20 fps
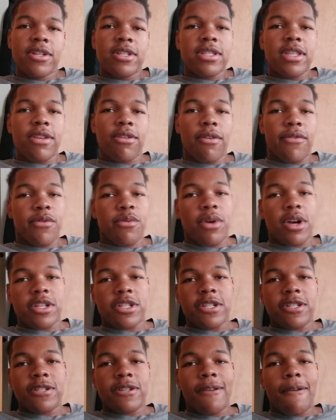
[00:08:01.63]
Thank you all for
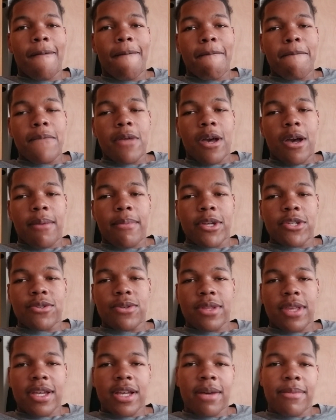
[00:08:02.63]
watching. Make sure
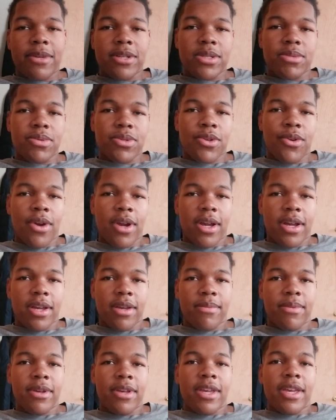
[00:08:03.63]
to like, comment, and
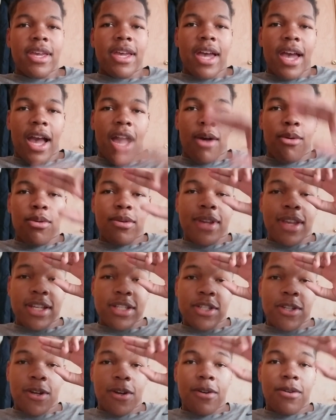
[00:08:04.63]
subscribe. I will
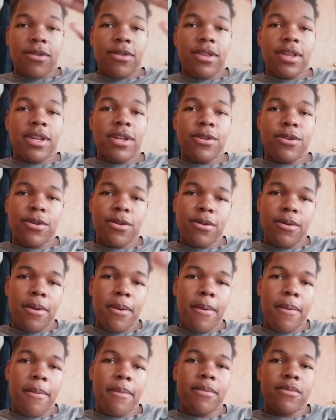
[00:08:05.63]
catch y'all later.
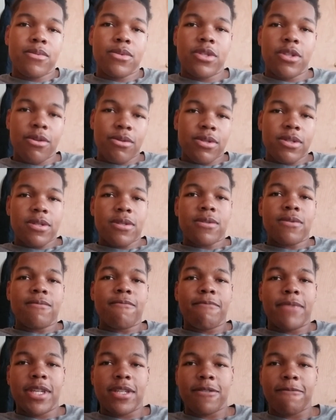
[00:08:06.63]
Deuces.
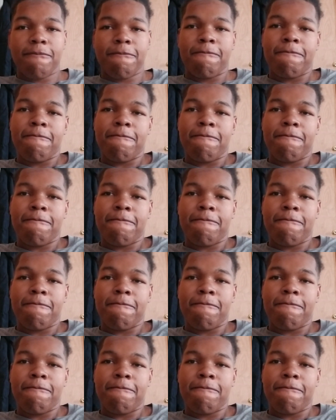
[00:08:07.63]
Peace.